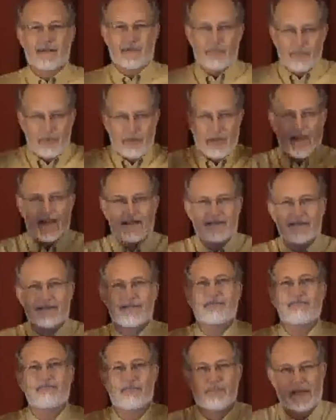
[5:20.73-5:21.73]
Bless
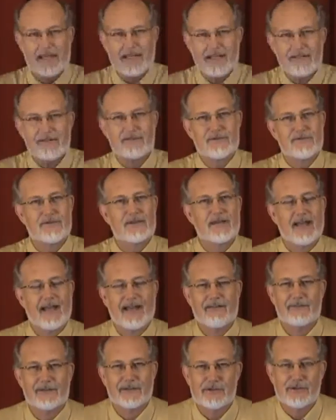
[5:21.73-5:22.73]
the beasts
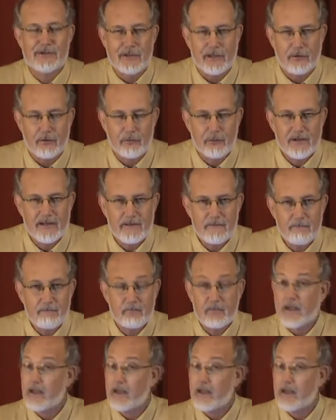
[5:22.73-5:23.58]
and the children?